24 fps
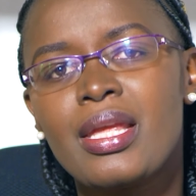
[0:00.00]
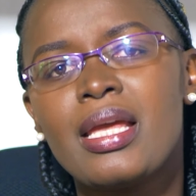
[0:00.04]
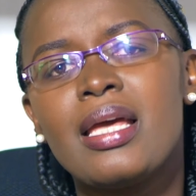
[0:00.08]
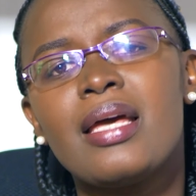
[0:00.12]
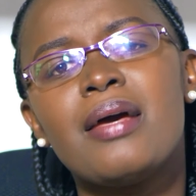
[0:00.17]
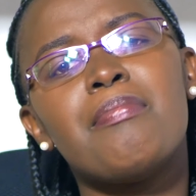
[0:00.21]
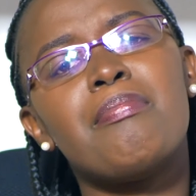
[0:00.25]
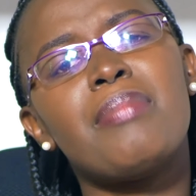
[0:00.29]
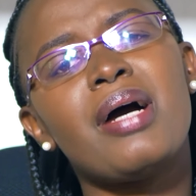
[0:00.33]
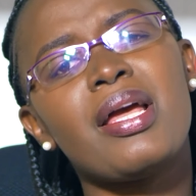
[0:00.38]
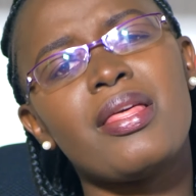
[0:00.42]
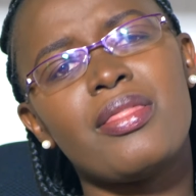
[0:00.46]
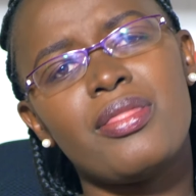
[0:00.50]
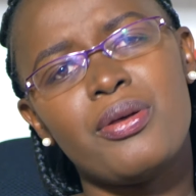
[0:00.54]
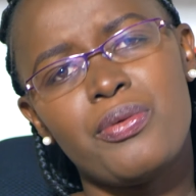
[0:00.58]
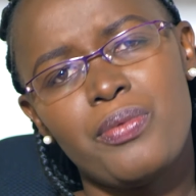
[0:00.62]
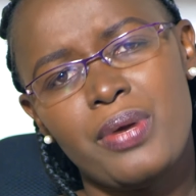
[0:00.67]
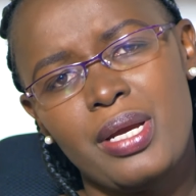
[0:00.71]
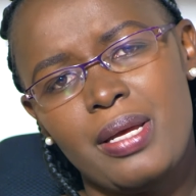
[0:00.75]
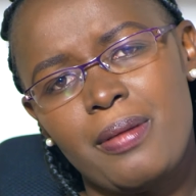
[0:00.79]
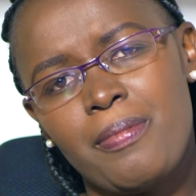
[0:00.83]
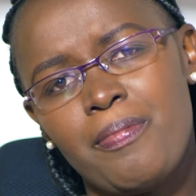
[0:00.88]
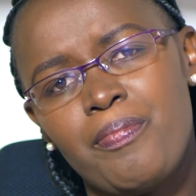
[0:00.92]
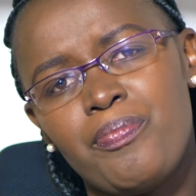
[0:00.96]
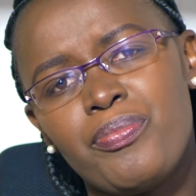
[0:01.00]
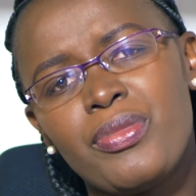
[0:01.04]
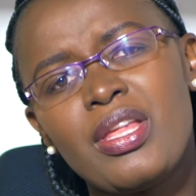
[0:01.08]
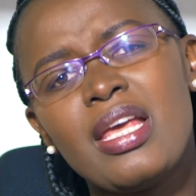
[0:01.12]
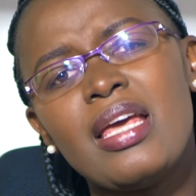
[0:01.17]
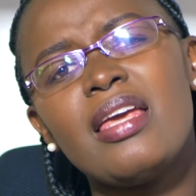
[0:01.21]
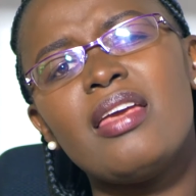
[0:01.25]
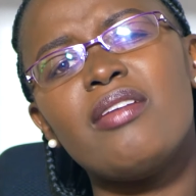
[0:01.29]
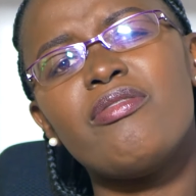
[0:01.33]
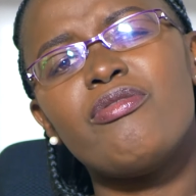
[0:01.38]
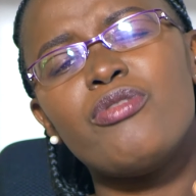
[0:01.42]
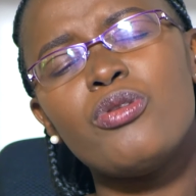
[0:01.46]
By the way,
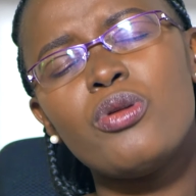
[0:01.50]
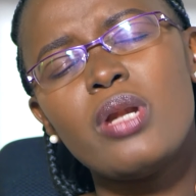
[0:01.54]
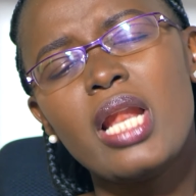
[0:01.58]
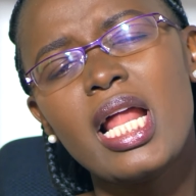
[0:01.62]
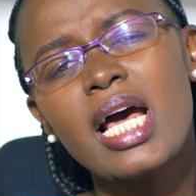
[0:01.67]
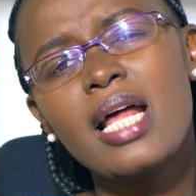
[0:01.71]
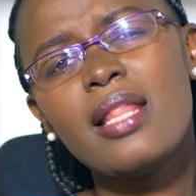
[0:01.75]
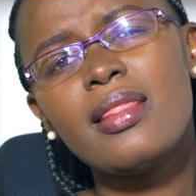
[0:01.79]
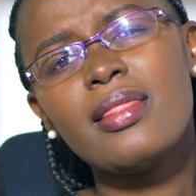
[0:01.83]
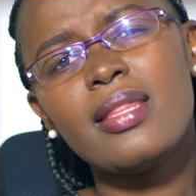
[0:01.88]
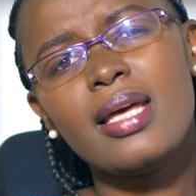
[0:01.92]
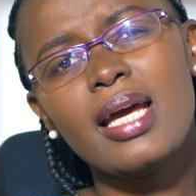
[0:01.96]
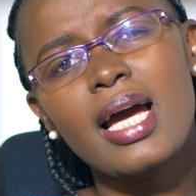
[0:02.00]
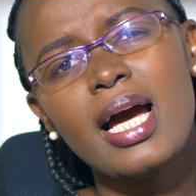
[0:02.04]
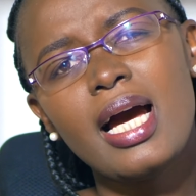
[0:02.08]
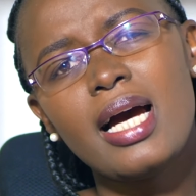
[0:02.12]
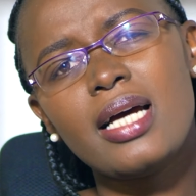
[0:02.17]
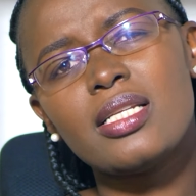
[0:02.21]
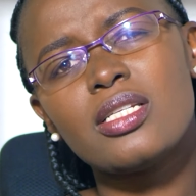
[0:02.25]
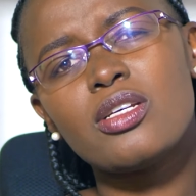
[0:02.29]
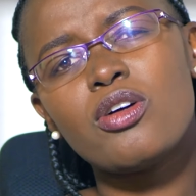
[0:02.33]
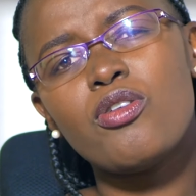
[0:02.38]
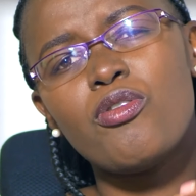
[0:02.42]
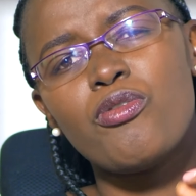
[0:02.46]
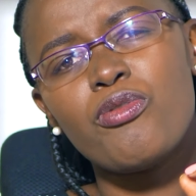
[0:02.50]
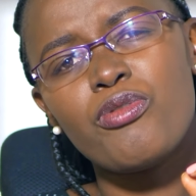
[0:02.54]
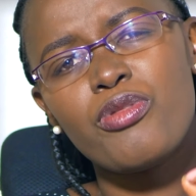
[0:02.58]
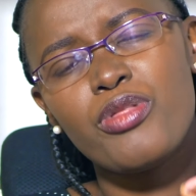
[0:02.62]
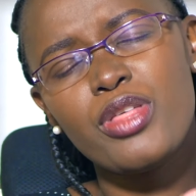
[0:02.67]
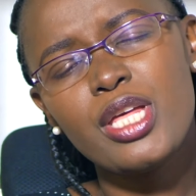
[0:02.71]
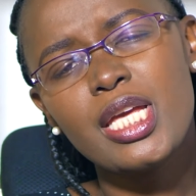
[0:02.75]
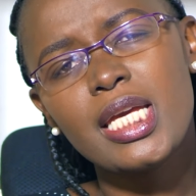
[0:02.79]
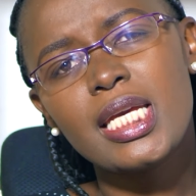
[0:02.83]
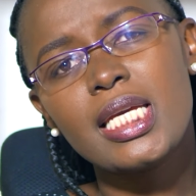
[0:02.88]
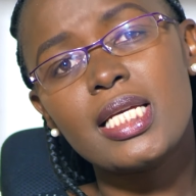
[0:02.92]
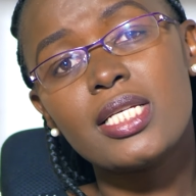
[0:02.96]
if you learn the art of
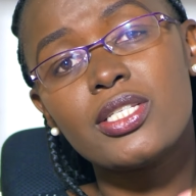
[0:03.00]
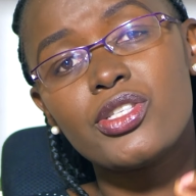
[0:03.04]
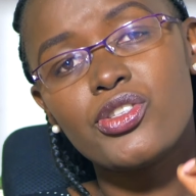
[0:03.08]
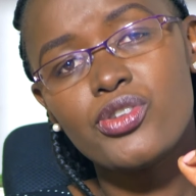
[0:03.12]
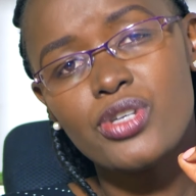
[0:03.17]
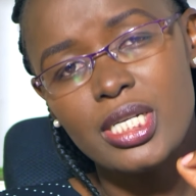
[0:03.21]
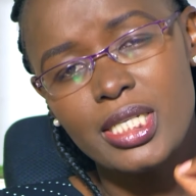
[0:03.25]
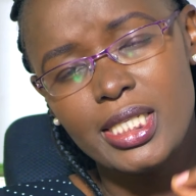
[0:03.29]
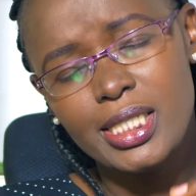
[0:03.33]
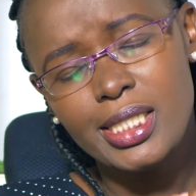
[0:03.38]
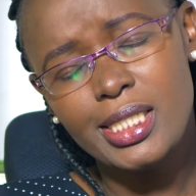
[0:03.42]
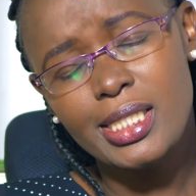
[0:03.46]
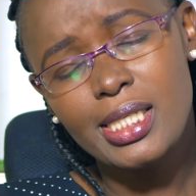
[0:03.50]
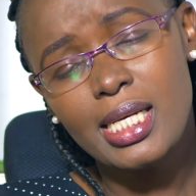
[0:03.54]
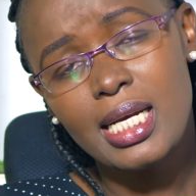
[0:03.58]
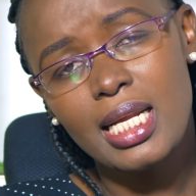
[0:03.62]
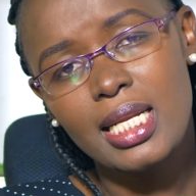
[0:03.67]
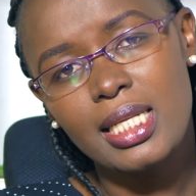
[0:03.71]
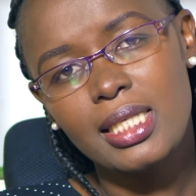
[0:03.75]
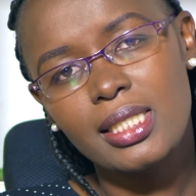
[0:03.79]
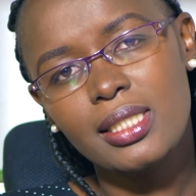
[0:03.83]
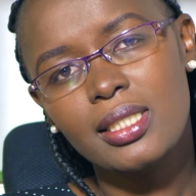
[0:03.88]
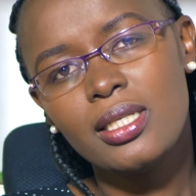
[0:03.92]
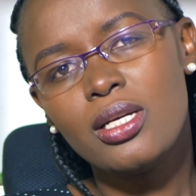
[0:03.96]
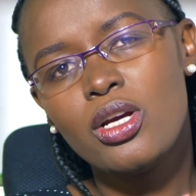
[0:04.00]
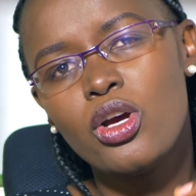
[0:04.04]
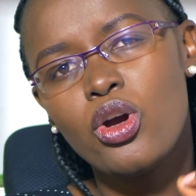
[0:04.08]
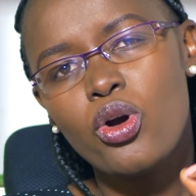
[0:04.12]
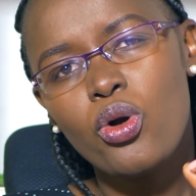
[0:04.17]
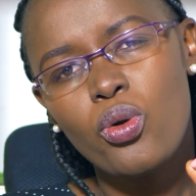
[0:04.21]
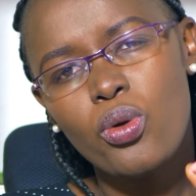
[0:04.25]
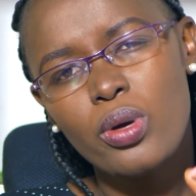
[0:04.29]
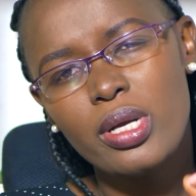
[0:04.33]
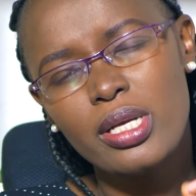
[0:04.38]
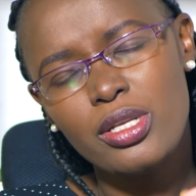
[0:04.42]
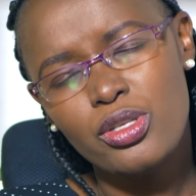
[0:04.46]
thinking strategically
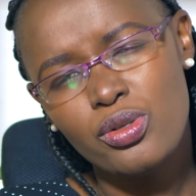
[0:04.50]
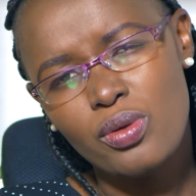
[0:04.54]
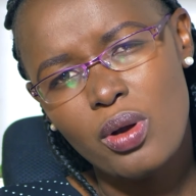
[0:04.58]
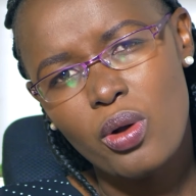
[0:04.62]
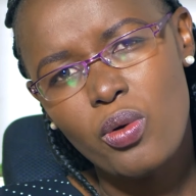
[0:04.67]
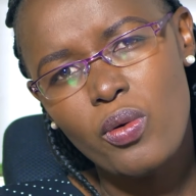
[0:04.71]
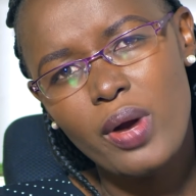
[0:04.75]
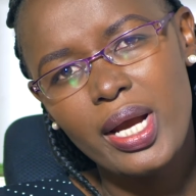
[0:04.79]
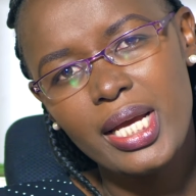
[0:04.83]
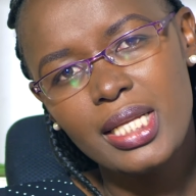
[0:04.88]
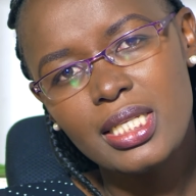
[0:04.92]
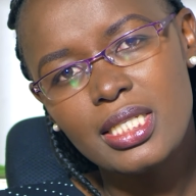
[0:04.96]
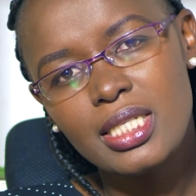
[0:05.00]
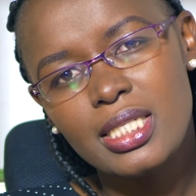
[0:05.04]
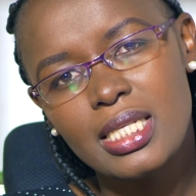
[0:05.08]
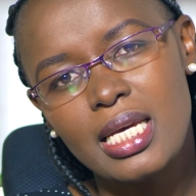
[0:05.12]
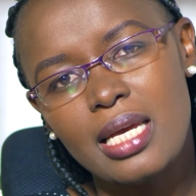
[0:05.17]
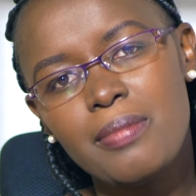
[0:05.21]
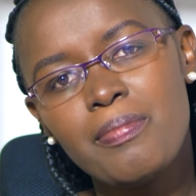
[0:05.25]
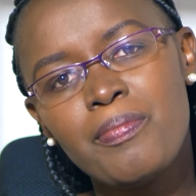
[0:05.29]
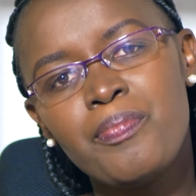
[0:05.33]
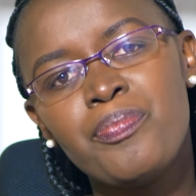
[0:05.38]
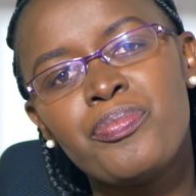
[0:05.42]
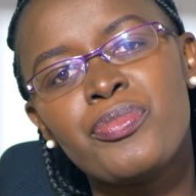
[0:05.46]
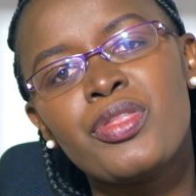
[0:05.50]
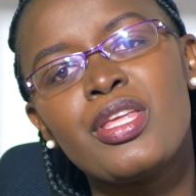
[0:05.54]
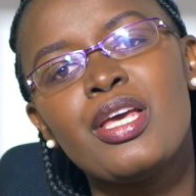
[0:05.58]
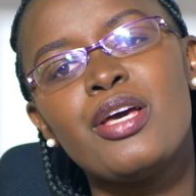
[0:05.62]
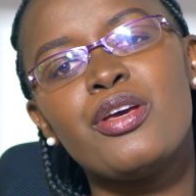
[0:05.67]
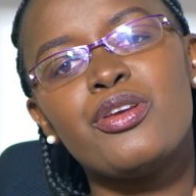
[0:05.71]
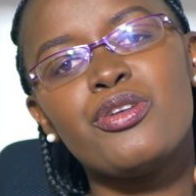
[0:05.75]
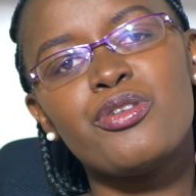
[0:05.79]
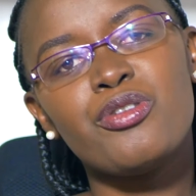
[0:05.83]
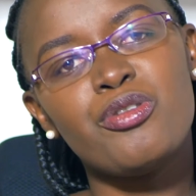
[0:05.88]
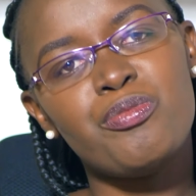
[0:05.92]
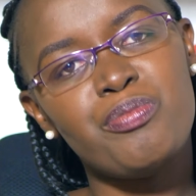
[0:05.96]
in your quiet time,
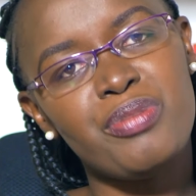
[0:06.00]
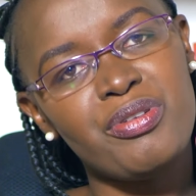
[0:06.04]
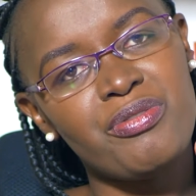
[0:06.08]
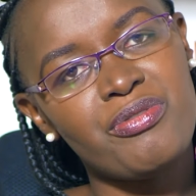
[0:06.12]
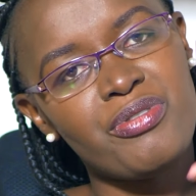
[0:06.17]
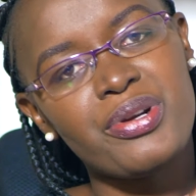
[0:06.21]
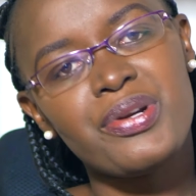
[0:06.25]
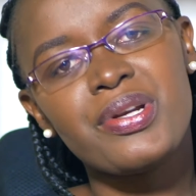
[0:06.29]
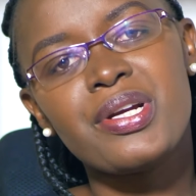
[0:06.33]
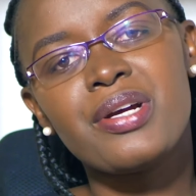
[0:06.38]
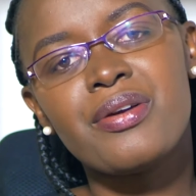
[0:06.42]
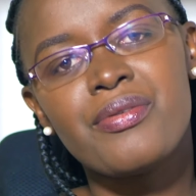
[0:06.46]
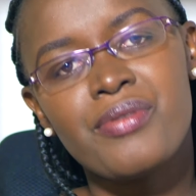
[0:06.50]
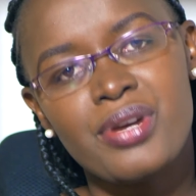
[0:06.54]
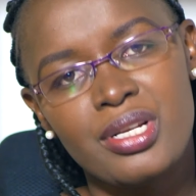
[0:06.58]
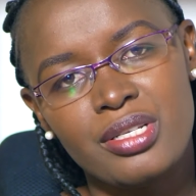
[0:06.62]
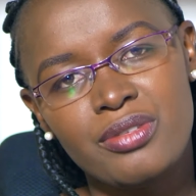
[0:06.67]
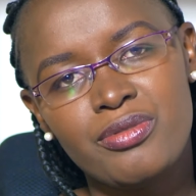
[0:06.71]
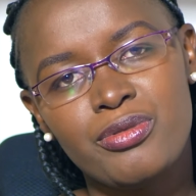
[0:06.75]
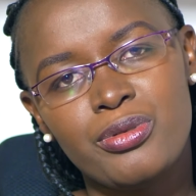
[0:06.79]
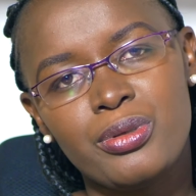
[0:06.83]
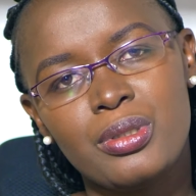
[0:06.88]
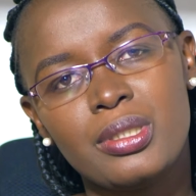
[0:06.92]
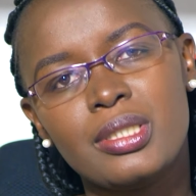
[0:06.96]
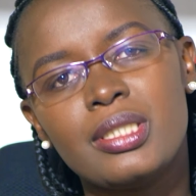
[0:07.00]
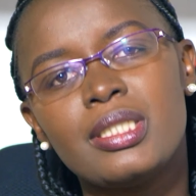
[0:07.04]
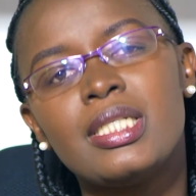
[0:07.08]
you'll be very grateful,